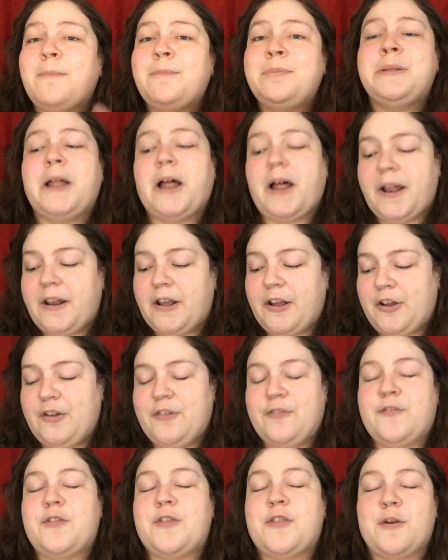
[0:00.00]
Plot
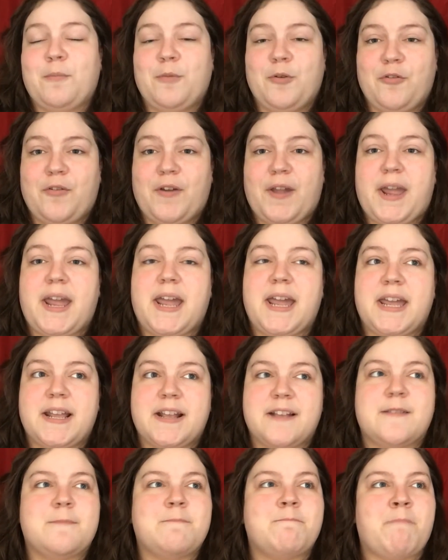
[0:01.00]
of the movie
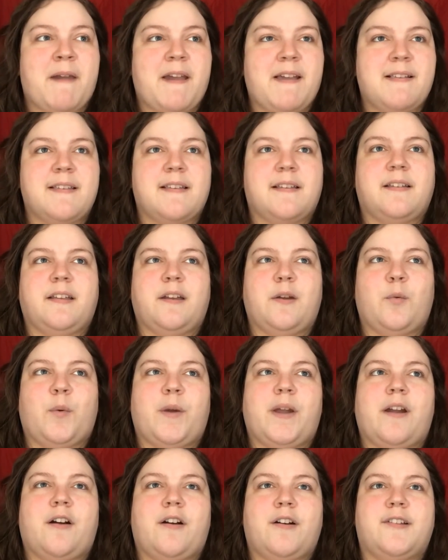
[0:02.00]
is basically
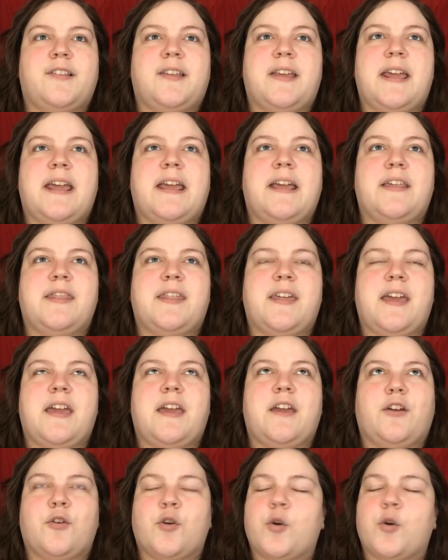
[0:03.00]
we are seeing the